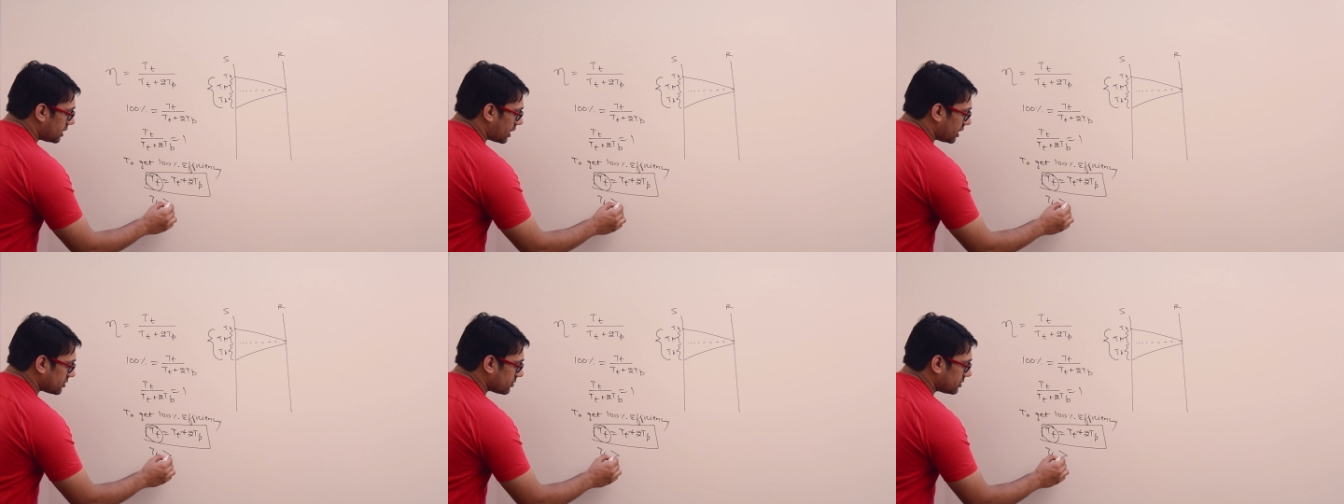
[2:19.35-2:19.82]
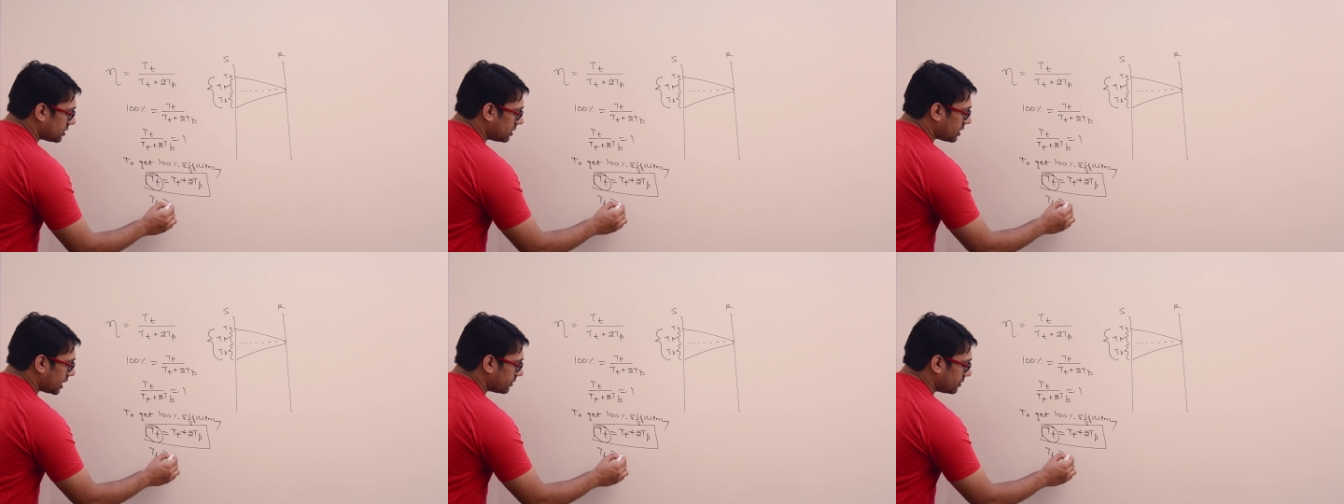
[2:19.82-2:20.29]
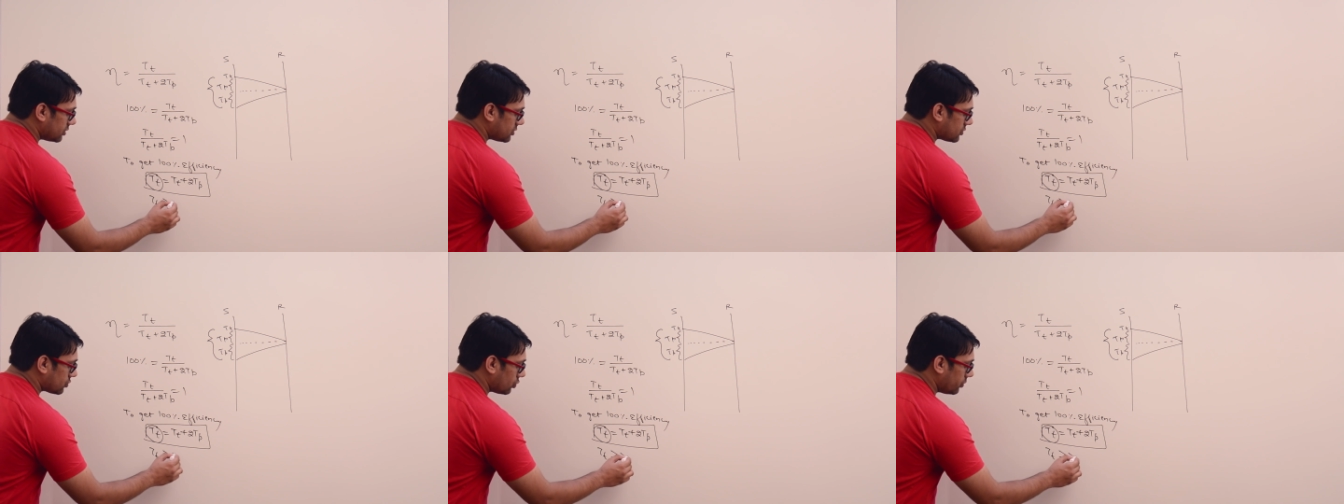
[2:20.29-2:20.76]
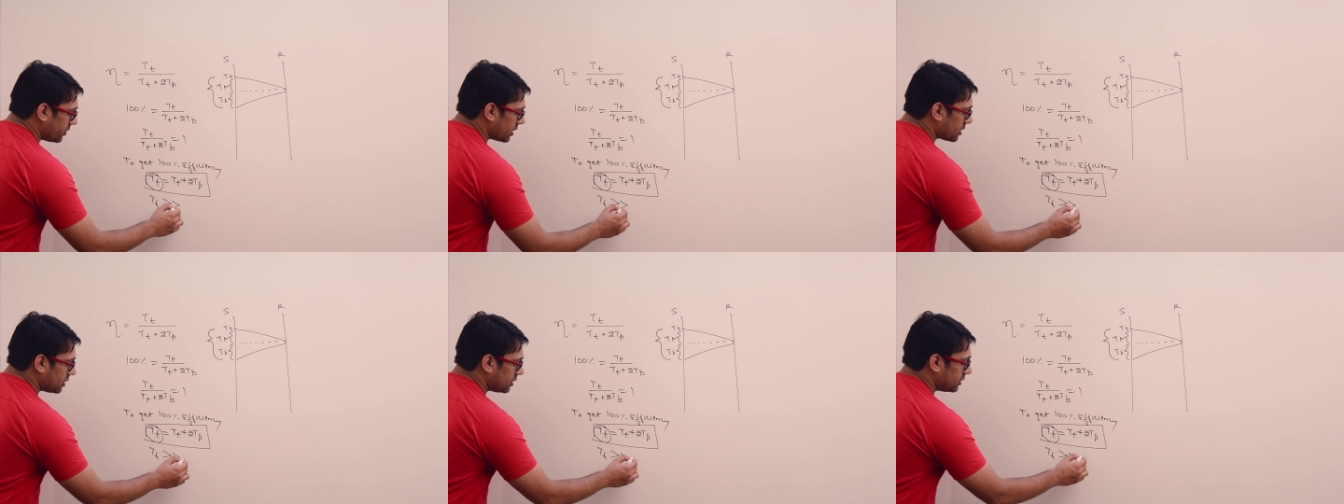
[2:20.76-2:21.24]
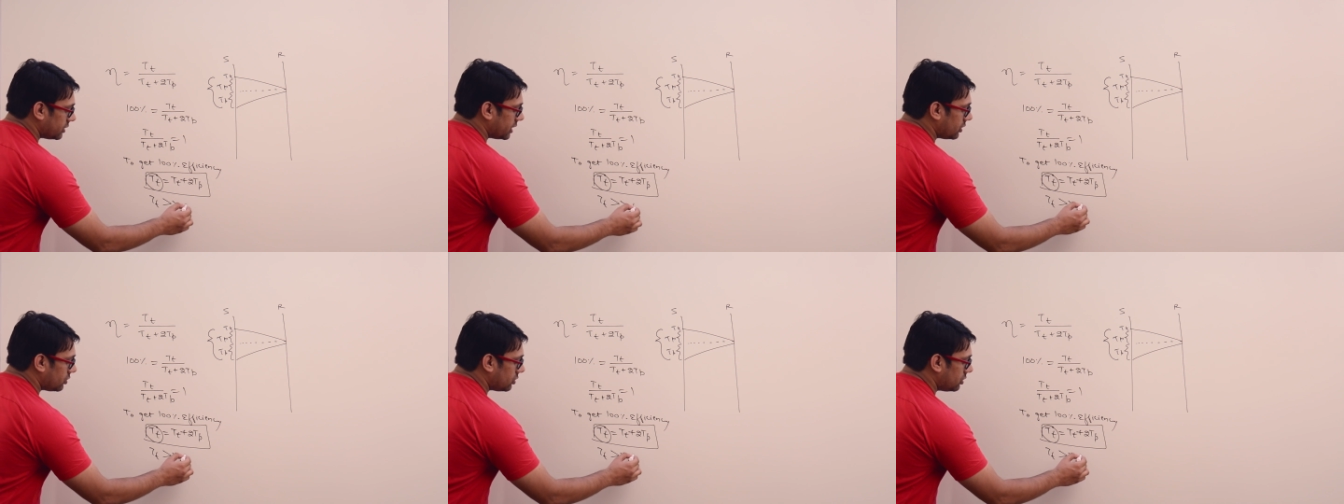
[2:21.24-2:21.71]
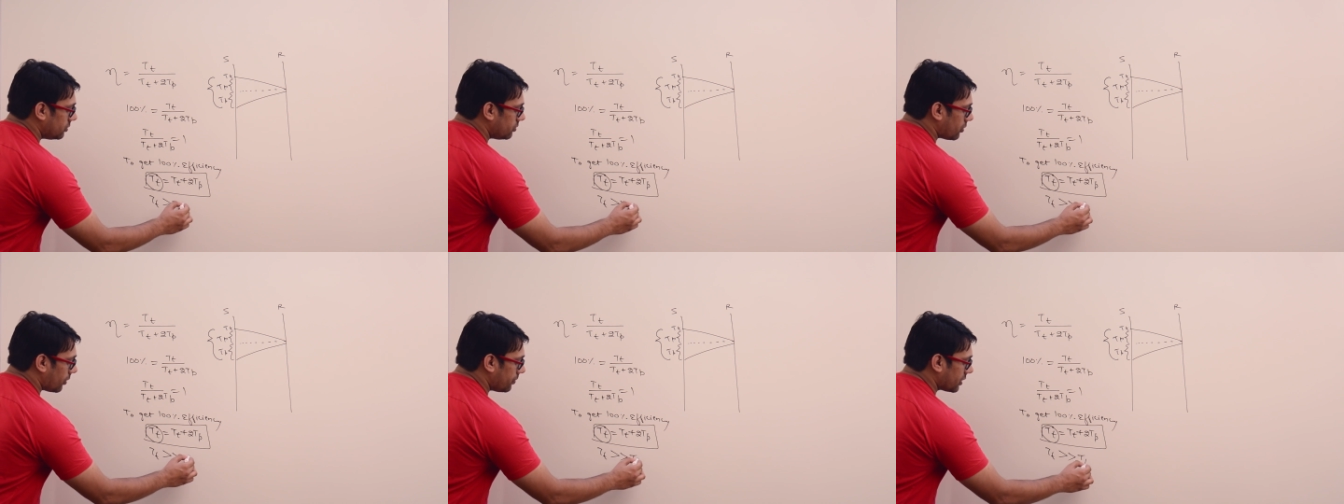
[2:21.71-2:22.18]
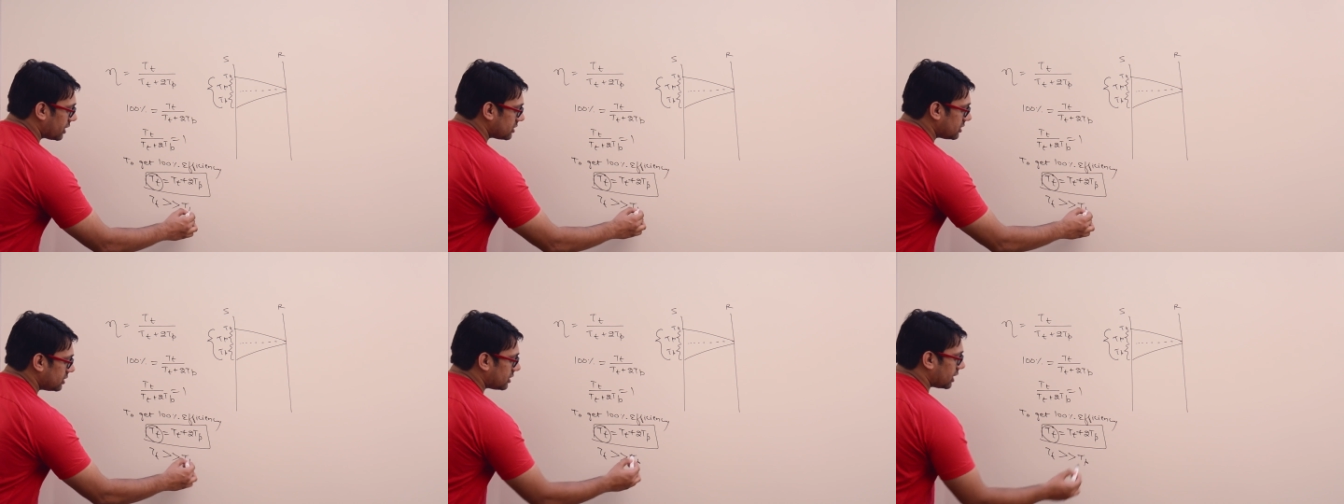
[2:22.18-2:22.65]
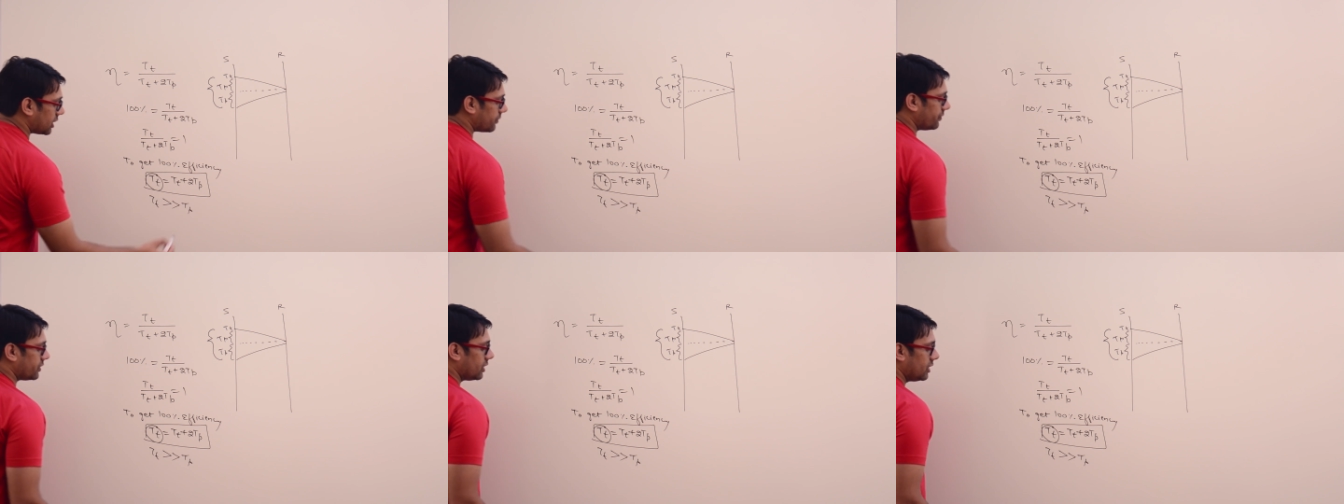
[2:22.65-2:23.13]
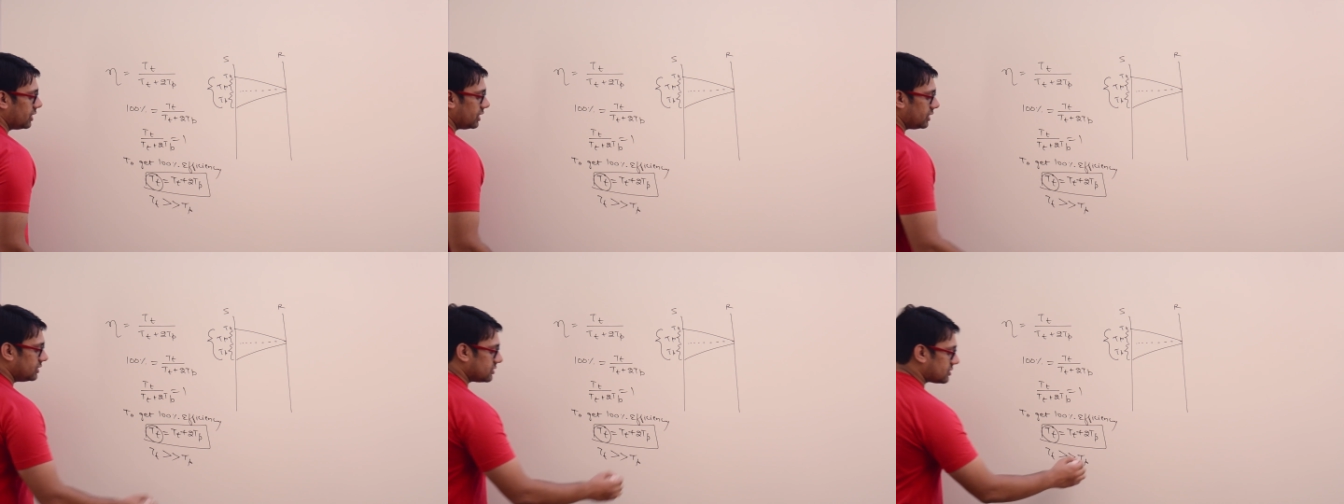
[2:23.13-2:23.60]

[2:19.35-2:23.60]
transmission time is so big than propagation time in